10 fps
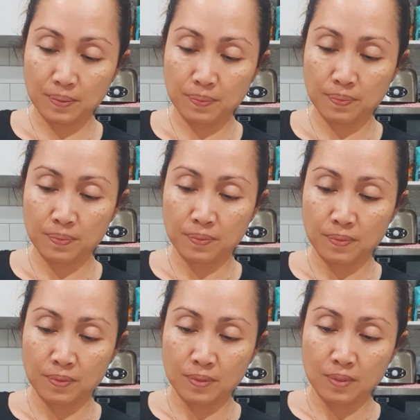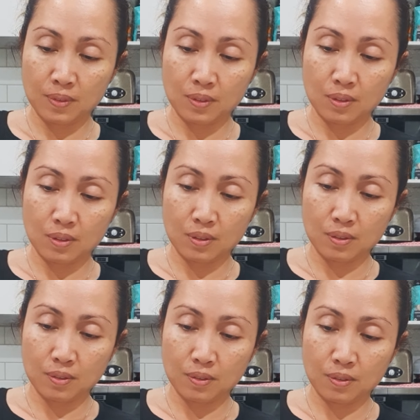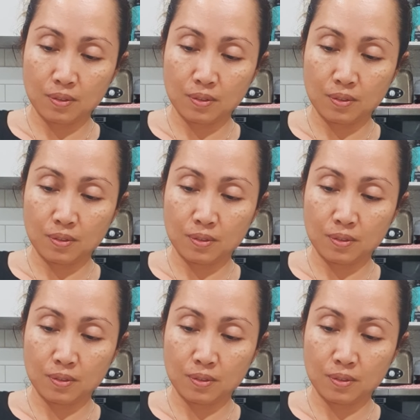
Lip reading: Nobody speaks.